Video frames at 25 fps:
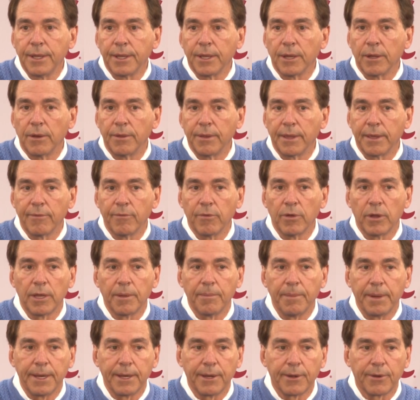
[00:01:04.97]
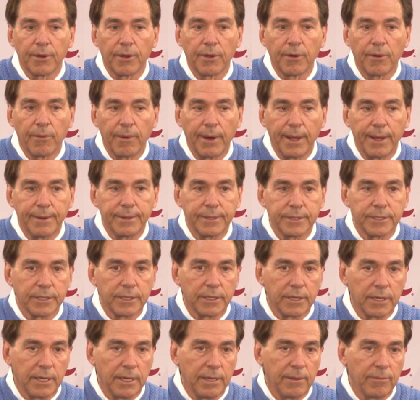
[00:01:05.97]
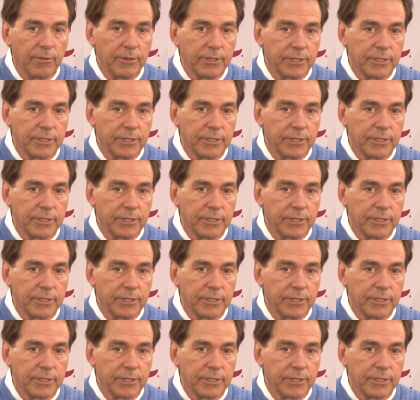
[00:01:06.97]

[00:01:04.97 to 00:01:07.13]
You know, they've really made a turnaround as a team,